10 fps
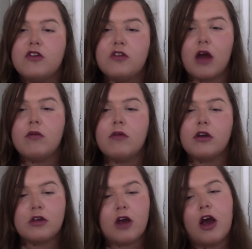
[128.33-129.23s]
don't
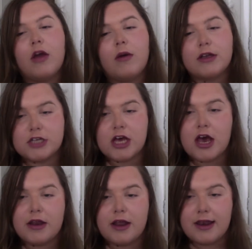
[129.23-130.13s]
go and
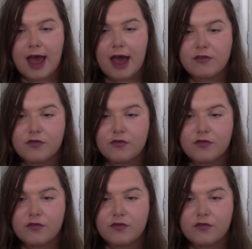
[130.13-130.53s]
turn left.